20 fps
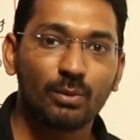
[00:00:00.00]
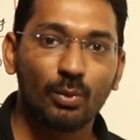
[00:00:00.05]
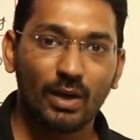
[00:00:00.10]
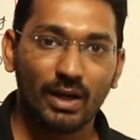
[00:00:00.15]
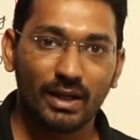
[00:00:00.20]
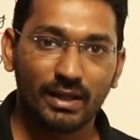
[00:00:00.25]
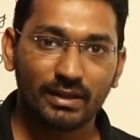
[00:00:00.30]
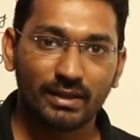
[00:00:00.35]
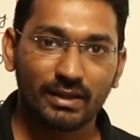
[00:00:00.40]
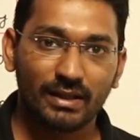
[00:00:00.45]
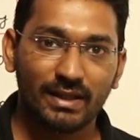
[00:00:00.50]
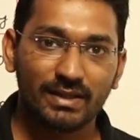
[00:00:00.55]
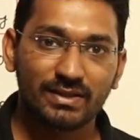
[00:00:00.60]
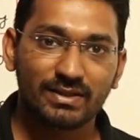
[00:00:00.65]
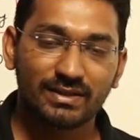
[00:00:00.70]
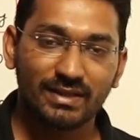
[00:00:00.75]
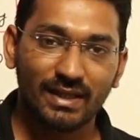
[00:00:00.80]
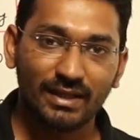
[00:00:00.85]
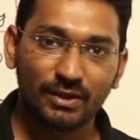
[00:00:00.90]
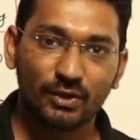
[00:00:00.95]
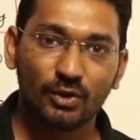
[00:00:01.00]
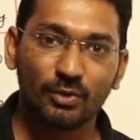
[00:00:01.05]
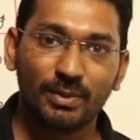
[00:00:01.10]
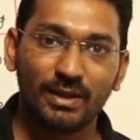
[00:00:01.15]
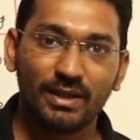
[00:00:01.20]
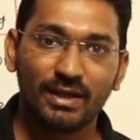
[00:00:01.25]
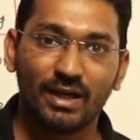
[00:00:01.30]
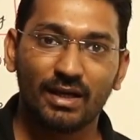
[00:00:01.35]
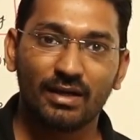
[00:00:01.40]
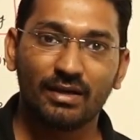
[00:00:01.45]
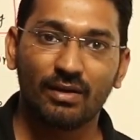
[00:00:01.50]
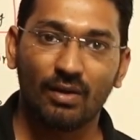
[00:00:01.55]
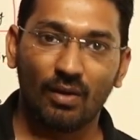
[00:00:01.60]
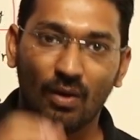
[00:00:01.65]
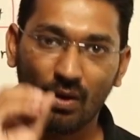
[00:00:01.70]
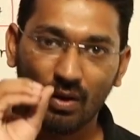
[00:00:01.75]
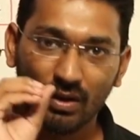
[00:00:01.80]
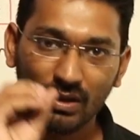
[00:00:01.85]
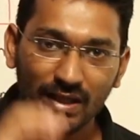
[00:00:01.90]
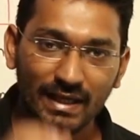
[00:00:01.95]
work is said to be done
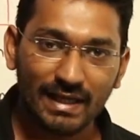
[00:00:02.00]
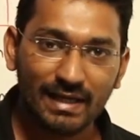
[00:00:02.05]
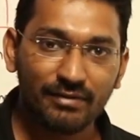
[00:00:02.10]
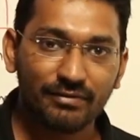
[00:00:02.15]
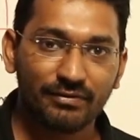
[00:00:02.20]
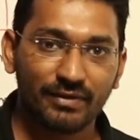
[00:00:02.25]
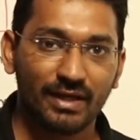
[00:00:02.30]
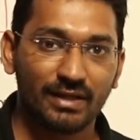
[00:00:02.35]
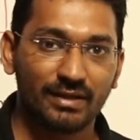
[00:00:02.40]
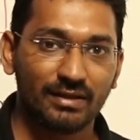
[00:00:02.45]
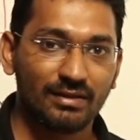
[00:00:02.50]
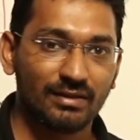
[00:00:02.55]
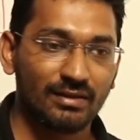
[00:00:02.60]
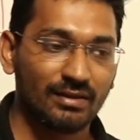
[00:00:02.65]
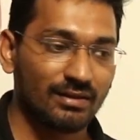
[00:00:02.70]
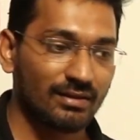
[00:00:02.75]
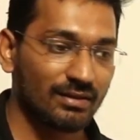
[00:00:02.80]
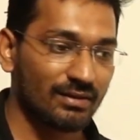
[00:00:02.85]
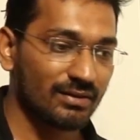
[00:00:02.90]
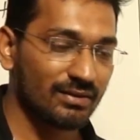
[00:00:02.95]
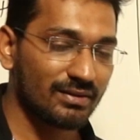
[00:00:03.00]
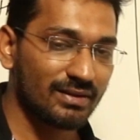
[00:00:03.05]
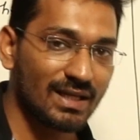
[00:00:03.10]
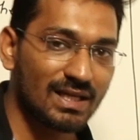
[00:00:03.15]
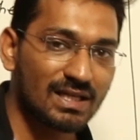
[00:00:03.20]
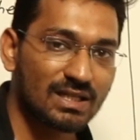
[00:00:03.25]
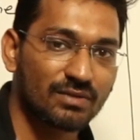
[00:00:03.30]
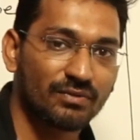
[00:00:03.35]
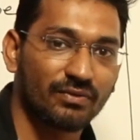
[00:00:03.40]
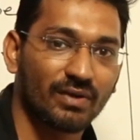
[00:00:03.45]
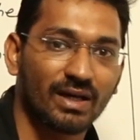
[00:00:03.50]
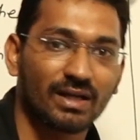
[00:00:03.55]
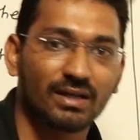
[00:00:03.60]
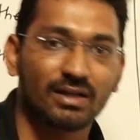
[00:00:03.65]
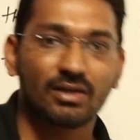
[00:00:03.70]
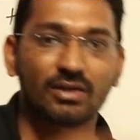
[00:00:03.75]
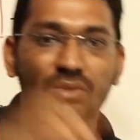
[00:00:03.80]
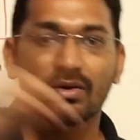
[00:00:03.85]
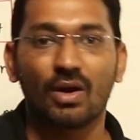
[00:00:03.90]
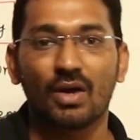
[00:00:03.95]
only when this
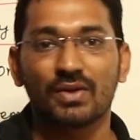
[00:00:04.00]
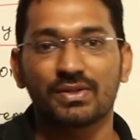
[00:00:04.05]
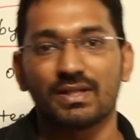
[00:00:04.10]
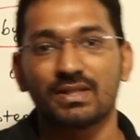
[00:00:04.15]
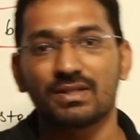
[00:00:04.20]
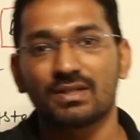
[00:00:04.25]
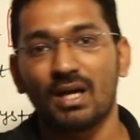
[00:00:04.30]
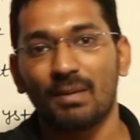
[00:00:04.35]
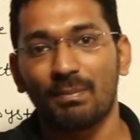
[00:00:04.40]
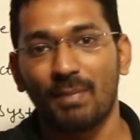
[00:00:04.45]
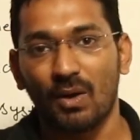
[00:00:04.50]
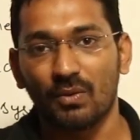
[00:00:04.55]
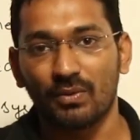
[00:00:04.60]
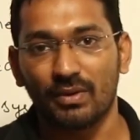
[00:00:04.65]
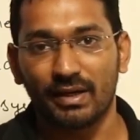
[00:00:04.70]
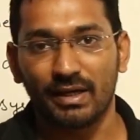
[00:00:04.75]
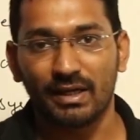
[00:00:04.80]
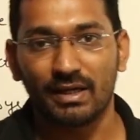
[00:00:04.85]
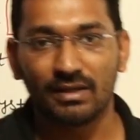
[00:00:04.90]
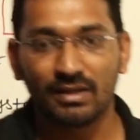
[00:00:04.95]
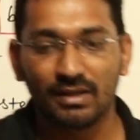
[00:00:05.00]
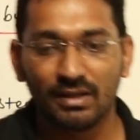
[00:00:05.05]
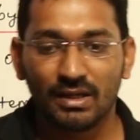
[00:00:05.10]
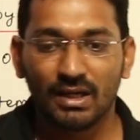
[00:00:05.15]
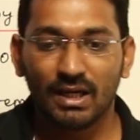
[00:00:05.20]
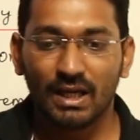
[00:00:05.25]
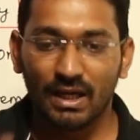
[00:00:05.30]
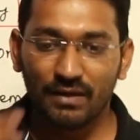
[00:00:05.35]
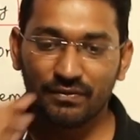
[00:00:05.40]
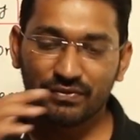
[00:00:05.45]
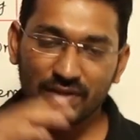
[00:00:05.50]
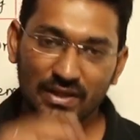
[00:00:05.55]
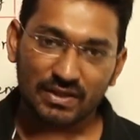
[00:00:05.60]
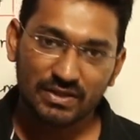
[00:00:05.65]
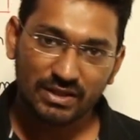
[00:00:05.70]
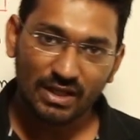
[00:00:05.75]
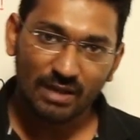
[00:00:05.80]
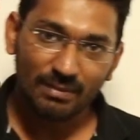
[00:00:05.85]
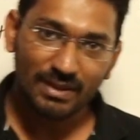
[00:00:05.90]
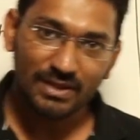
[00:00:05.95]
work crosses the boundary. If
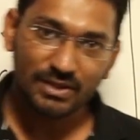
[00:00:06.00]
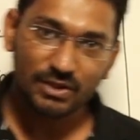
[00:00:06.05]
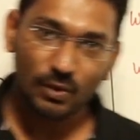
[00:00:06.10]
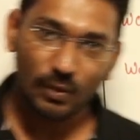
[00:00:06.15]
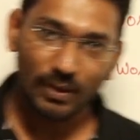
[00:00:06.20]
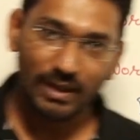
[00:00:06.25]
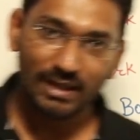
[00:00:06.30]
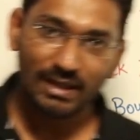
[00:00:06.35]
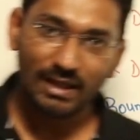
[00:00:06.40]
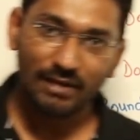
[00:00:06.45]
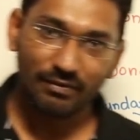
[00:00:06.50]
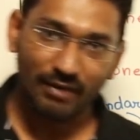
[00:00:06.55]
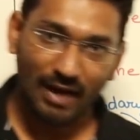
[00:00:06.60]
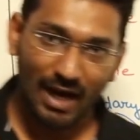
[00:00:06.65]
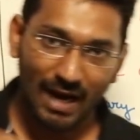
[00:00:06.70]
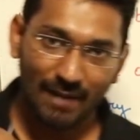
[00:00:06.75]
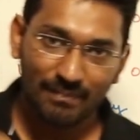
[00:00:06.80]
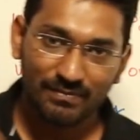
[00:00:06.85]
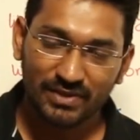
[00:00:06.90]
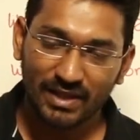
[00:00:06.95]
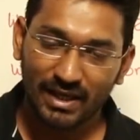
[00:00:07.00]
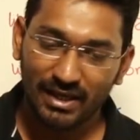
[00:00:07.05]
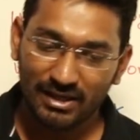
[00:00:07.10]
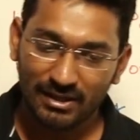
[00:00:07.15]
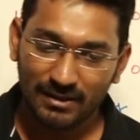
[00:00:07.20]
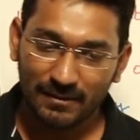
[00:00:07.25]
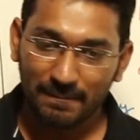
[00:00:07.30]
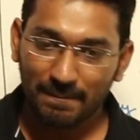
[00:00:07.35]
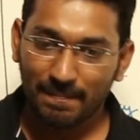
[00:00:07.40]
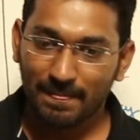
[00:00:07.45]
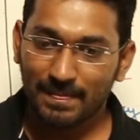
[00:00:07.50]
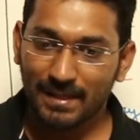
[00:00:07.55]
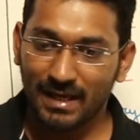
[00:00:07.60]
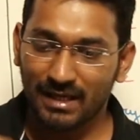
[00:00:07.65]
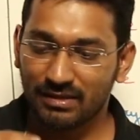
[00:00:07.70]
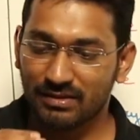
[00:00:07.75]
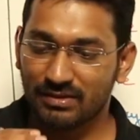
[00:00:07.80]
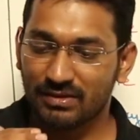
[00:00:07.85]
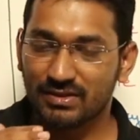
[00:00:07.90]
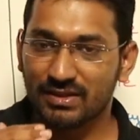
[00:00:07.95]
system is doing, if I am saying
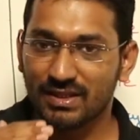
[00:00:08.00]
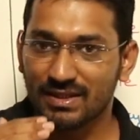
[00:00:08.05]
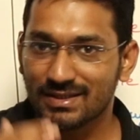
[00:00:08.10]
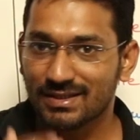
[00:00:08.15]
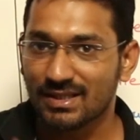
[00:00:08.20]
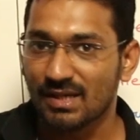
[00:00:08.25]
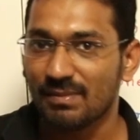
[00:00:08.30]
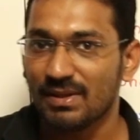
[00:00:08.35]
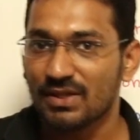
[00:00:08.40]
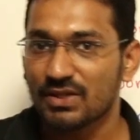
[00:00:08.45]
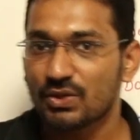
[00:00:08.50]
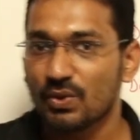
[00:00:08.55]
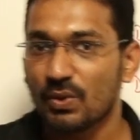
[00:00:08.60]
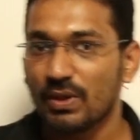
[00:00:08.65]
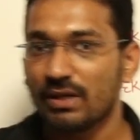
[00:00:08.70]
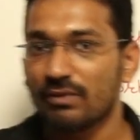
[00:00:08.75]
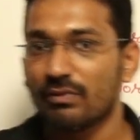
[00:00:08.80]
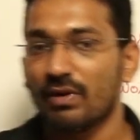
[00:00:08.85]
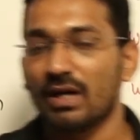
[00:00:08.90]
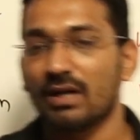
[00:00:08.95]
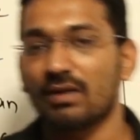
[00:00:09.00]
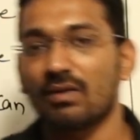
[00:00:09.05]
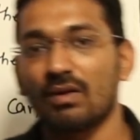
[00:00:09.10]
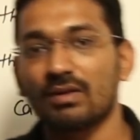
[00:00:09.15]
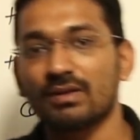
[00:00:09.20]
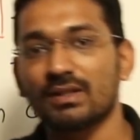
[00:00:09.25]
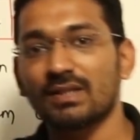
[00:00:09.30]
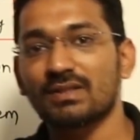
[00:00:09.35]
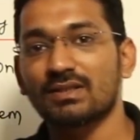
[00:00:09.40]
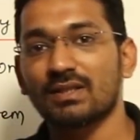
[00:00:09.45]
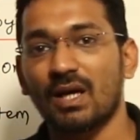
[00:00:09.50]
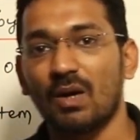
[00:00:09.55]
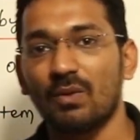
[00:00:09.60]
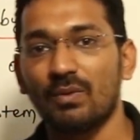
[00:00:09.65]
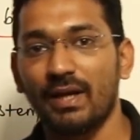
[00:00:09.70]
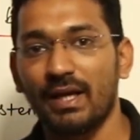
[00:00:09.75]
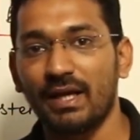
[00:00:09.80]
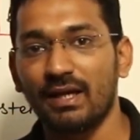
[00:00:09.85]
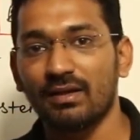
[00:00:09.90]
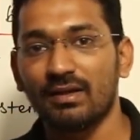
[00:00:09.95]
that system is doing work on the
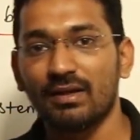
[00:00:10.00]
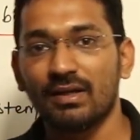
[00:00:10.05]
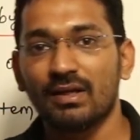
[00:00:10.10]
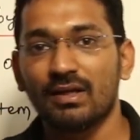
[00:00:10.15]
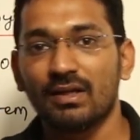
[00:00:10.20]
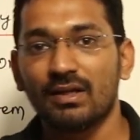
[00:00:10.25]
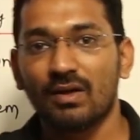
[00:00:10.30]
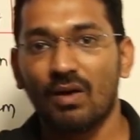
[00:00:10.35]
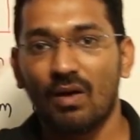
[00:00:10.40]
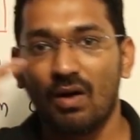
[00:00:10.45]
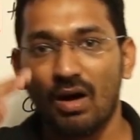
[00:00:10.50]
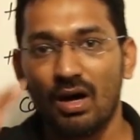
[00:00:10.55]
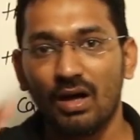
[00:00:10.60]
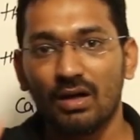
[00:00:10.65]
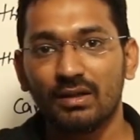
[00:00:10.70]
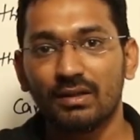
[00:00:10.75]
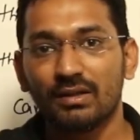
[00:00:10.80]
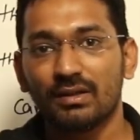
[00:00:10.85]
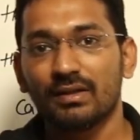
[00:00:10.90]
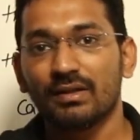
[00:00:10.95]
surrounding, or